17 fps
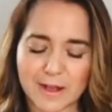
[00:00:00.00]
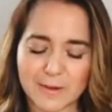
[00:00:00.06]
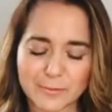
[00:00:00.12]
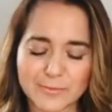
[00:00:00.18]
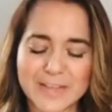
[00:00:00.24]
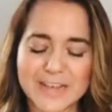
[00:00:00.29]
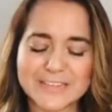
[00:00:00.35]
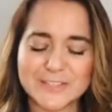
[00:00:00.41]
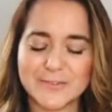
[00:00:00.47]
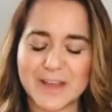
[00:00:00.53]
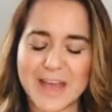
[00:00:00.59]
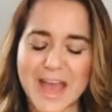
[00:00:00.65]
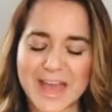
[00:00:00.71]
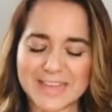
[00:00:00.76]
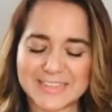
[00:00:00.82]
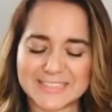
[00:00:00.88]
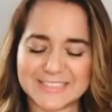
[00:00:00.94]
I would like to
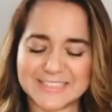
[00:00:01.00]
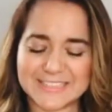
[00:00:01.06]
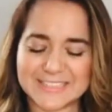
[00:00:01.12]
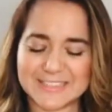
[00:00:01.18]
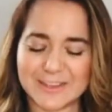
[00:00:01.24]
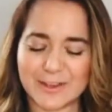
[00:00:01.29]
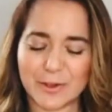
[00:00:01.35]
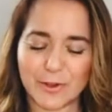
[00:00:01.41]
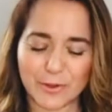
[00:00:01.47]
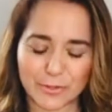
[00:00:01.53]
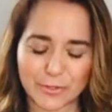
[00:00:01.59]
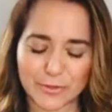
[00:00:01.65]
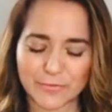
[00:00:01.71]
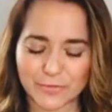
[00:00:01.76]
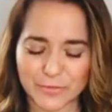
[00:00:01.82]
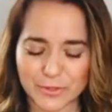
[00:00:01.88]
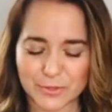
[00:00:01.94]
ask all
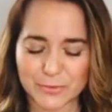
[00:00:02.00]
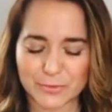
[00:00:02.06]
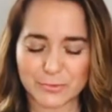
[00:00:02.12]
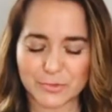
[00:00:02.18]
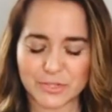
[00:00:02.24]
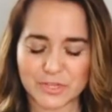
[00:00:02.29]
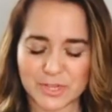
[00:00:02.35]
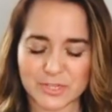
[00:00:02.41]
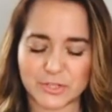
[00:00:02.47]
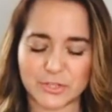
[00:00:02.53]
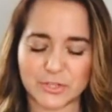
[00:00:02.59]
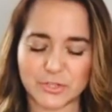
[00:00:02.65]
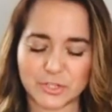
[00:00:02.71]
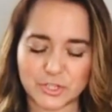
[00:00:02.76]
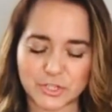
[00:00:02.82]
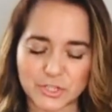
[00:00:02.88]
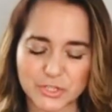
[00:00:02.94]
of you just to
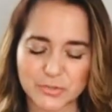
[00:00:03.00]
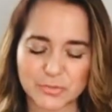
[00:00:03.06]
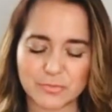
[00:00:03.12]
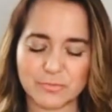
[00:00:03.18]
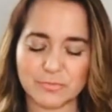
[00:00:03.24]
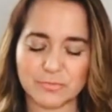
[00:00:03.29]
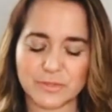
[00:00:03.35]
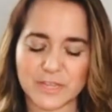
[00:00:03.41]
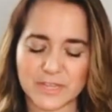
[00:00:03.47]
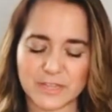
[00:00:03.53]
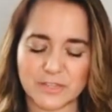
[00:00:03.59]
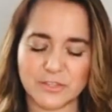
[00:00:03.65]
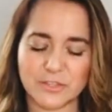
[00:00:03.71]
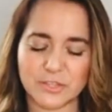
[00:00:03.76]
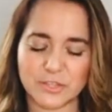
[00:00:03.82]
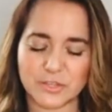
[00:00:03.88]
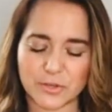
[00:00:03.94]
tune
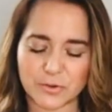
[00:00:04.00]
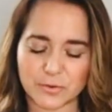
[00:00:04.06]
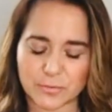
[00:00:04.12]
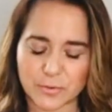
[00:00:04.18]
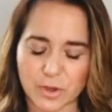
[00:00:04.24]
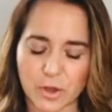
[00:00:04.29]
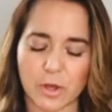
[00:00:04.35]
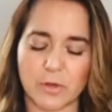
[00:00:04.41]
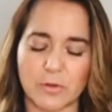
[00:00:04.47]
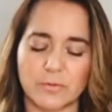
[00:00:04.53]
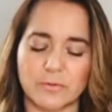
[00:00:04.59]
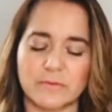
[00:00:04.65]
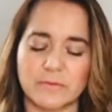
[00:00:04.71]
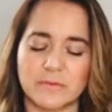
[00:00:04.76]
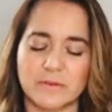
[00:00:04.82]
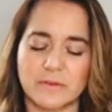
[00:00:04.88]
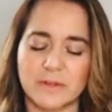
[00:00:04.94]
into your
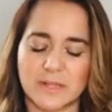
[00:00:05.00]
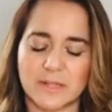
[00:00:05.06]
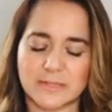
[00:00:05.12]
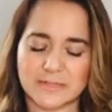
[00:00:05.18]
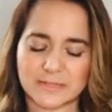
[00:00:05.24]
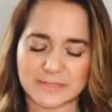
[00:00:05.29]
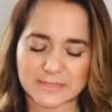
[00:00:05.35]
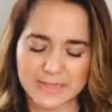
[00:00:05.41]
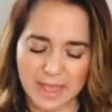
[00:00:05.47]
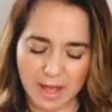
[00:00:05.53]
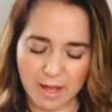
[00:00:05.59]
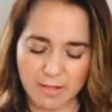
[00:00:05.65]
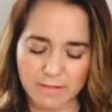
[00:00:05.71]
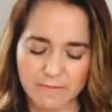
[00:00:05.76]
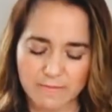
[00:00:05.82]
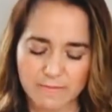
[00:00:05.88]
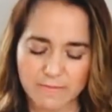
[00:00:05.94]
own
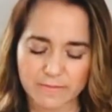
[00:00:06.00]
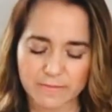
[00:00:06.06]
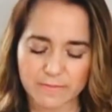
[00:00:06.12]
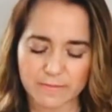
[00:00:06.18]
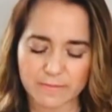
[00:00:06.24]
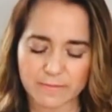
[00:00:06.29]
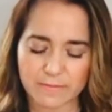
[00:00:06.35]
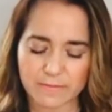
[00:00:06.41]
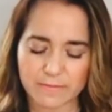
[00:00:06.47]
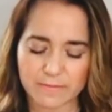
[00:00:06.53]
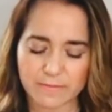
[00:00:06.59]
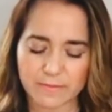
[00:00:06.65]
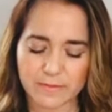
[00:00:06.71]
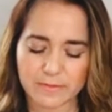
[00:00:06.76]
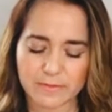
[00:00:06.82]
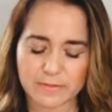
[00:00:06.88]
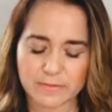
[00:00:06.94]
self,
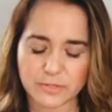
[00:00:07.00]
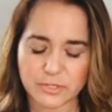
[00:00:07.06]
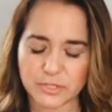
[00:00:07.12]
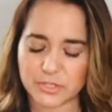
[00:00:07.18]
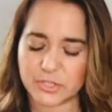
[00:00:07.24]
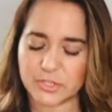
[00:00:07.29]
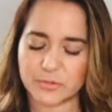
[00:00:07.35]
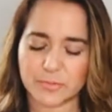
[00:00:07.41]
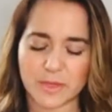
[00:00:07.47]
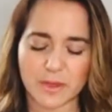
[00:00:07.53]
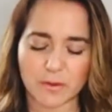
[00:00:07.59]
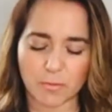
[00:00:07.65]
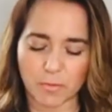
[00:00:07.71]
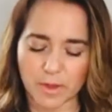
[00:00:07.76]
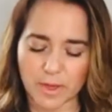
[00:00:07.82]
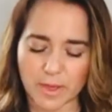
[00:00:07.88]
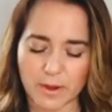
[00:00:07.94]
just to be
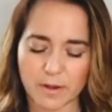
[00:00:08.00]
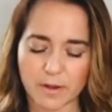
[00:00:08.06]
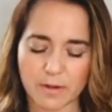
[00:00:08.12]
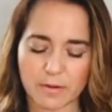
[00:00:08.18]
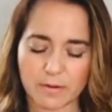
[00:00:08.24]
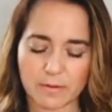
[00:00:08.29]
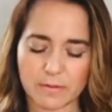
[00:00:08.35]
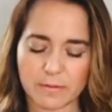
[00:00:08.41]
aware